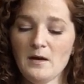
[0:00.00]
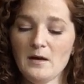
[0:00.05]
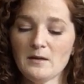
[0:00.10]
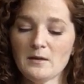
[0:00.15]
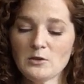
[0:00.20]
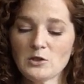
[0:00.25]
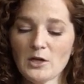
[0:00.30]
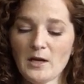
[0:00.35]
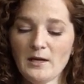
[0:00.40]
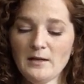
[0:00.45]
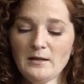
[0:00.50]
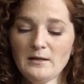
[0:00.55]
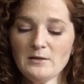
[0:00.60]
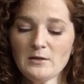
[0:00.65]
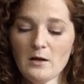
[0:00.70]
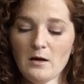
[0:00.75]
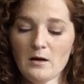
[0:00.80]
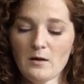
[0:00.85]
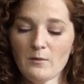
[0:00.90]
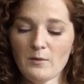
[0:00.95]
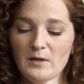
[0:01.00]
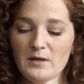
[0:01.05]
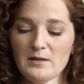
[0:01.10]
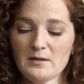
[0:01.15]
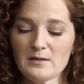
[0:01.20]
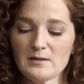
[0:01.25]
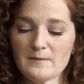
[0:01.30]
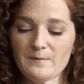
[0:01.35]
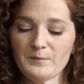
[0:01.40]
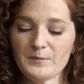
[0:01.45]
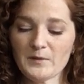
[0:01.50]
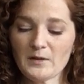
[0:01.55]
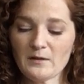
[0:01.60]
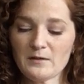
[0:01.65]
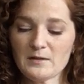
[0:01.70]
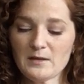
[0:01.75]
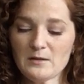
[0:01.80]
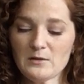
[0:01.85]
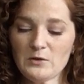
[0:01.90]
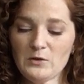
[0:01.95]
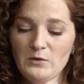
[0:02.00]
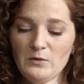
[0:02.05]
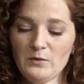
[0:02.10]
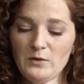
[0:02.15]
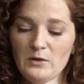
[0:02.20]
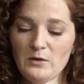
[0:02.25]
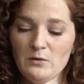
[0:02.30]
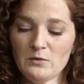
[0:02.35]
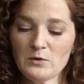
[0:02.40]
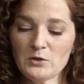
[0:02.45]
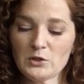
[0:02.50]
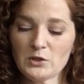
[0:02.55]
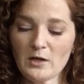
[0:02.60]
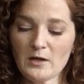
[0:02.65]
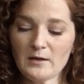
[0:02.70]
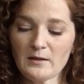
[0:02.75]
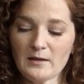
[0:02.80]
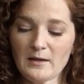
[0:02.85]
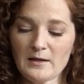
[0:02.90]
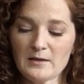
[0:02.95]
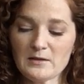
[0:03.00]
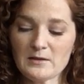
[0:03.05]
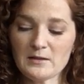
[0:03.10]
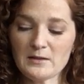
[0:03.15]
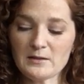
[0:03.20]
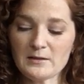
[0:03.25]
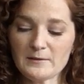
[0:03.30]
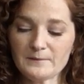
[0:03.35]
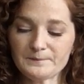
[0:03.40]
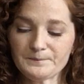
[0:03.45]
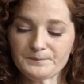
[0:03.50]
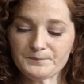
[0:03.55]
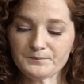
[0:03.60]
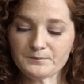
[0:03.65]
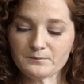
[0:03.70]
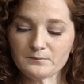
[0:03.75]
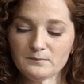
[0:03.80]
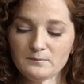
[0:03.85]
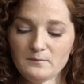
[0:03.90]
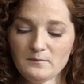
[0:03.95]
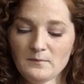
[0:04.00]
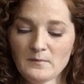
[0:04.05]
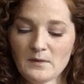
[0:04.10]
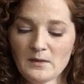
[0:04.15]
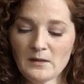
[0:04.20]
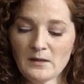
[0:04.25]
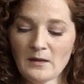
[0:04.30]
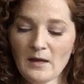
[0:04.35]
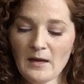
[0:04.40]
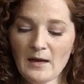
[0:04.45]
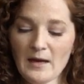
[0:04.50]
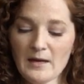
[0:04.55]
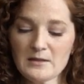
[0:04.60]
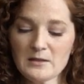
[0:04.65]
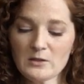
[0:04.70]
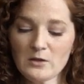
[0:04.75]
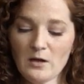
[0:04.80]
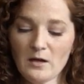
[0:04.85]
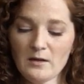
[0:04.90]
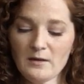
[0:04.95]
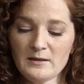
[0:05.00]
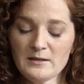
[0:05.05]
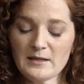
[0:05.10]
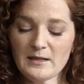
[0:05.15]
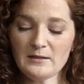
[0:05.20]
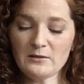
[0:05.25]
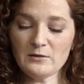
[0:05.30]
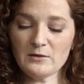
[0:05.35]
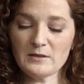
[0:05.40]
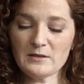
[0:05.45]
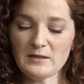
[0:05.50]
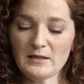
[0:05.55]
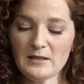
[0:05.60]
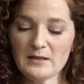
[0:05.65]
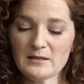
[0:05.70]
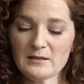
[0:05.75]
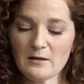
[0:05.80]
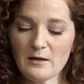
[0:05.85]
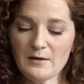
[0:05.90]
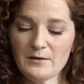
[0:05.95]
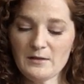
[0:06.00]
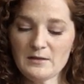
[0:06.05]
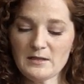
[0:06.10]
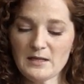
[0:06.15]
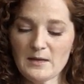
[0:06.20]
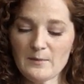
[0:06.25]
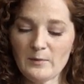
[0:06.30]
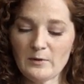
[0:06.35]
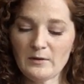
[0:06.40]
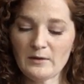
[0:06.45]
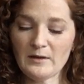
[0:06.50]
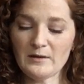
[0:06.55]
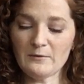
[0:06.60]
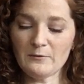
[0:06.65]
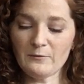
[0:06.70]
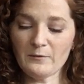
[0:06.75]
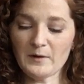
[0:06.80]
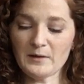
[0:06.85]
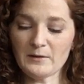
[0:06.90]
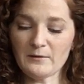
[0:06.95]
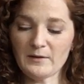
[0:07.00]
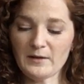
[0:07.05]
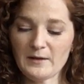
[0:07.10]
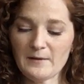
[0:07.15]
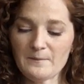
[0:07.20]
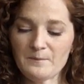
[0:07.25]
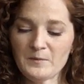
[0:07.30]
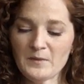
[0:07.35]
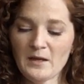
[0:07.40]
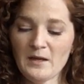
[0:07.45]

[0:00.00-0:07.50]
The giant, as always, set two huge shot glasses, as tall as Ender's knees, on the table in front of him.